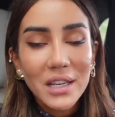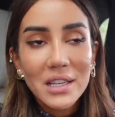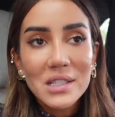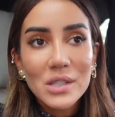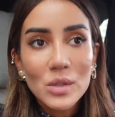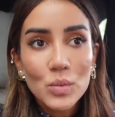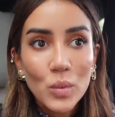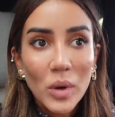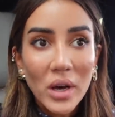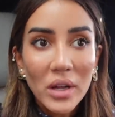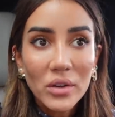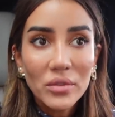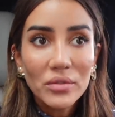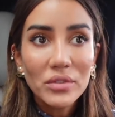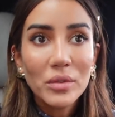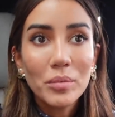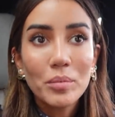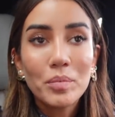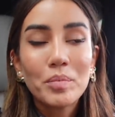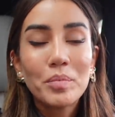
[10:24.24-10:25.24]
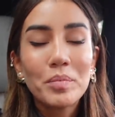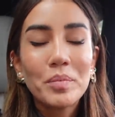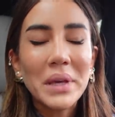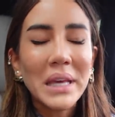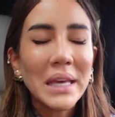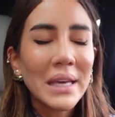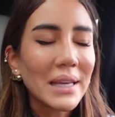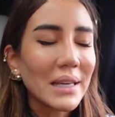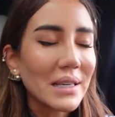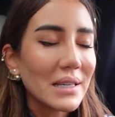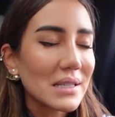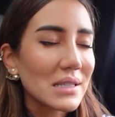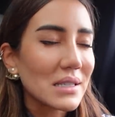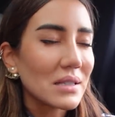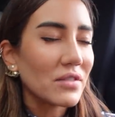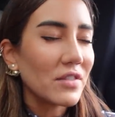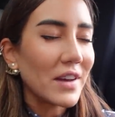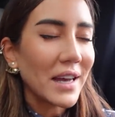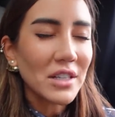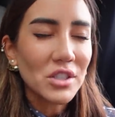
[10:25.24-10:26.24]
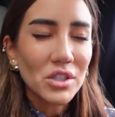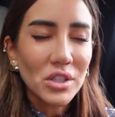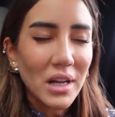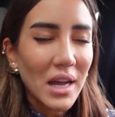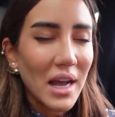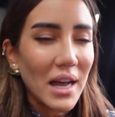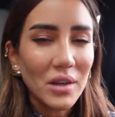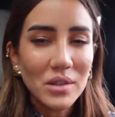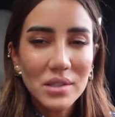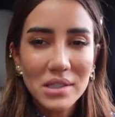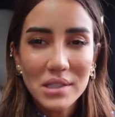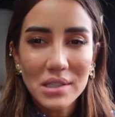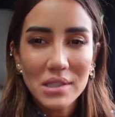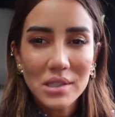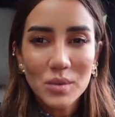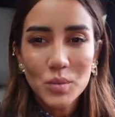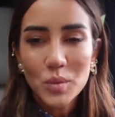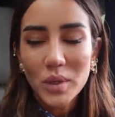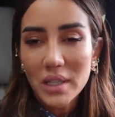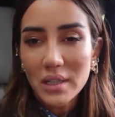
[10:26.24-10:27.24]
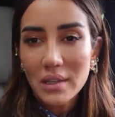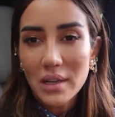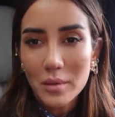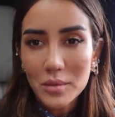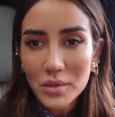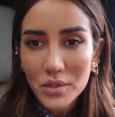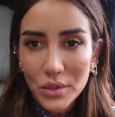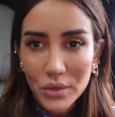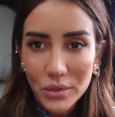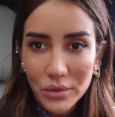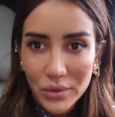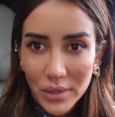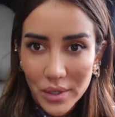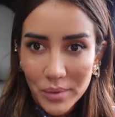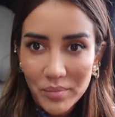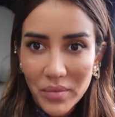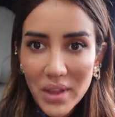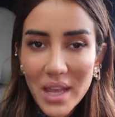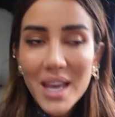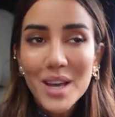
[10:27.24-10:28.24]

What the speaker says: is one of the biggest fashion houses when it comes to couture.